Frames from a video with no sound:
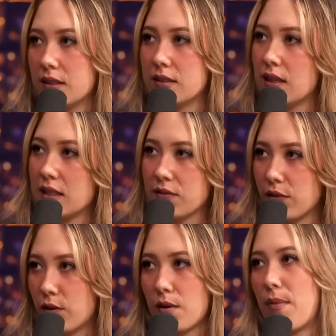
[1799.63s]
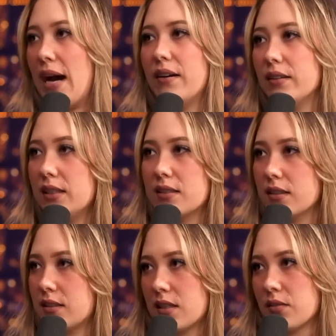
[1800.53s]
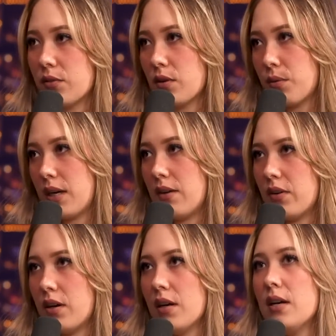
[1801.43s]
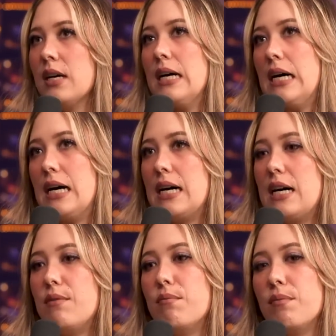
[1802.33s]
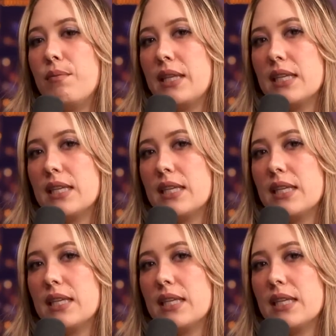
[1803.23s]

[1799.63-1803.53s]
successful or mildly successful or whatever. Um,